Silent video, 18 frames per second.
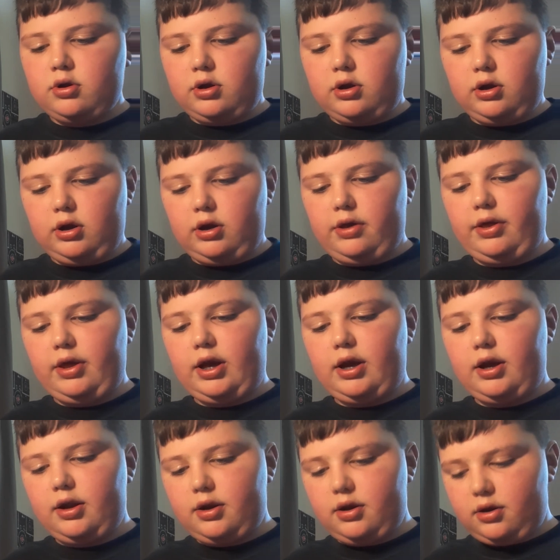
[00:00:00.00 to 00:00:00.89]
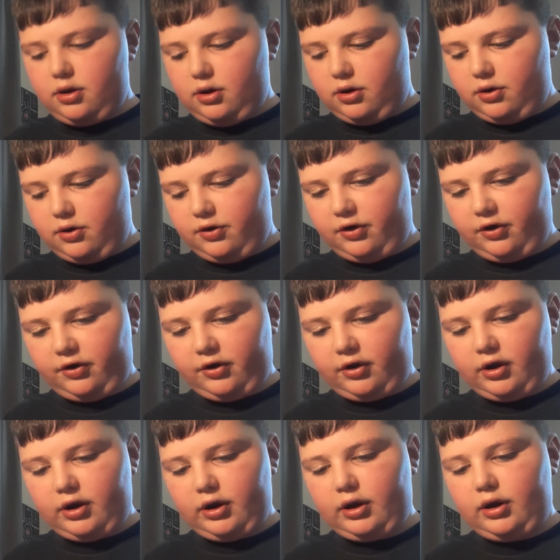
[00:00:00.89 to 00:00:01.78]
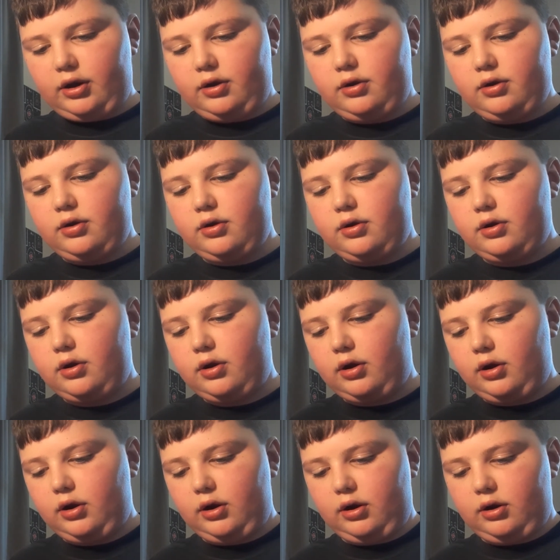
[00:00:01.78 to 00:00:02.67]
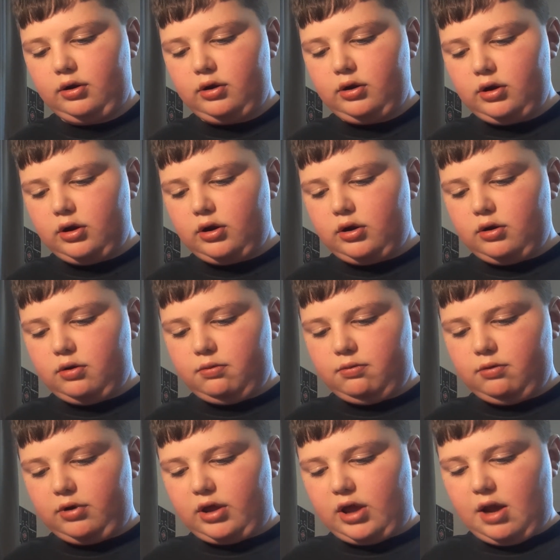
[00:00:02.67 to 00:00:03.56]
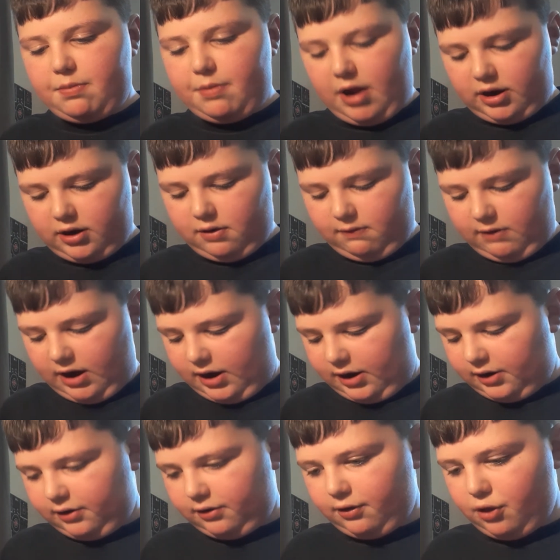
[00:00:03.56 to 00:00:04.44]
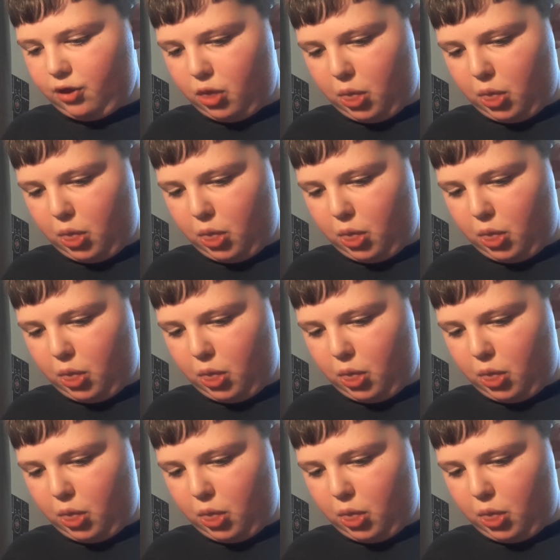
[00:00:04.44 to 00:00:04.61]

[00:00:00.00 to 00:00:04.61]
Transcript: And then you're just gonna put that back around.